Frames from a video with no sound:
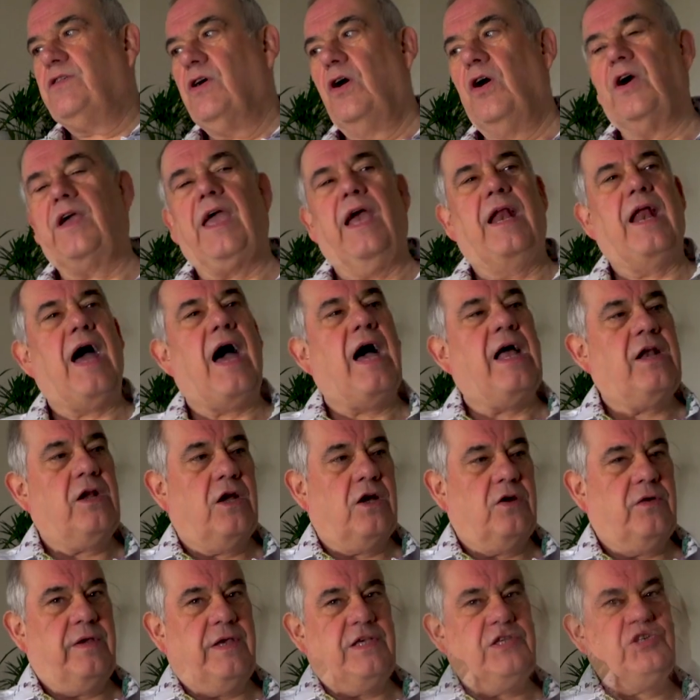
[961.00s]
talking, I
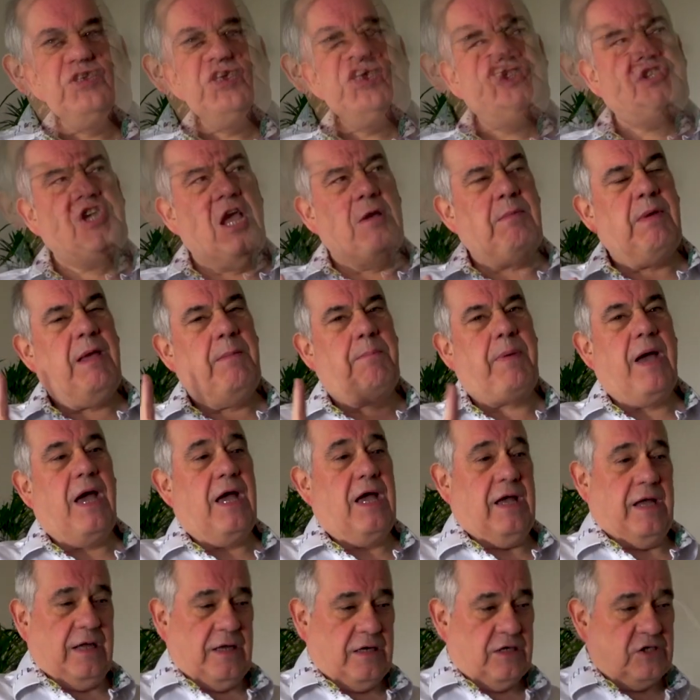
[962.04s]
noticed Jimmy
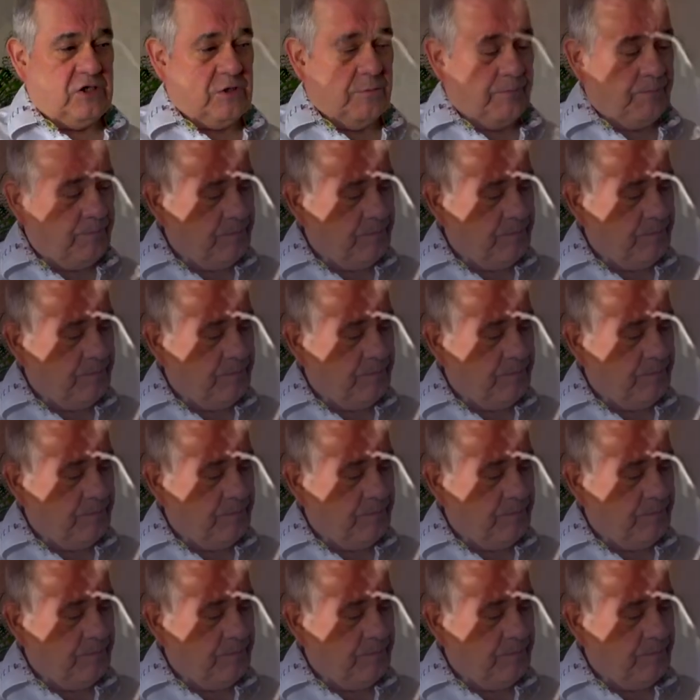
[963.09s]
Page